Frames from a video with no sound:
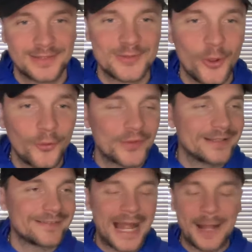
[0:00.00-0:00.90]
Nothing
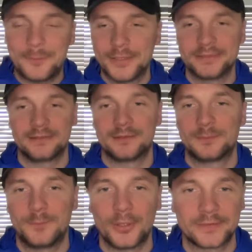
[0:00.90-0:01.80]
has happened,
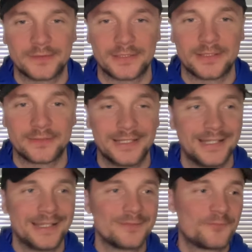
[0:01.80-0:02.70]
boys and girls.
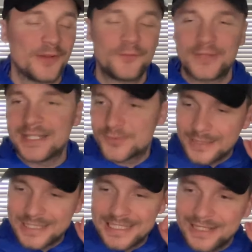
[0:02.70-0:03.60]
15,
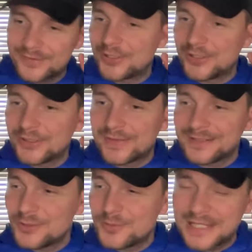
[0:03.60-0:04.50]
20 years ago,
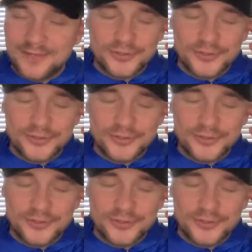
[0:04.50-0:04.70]
nobody gave a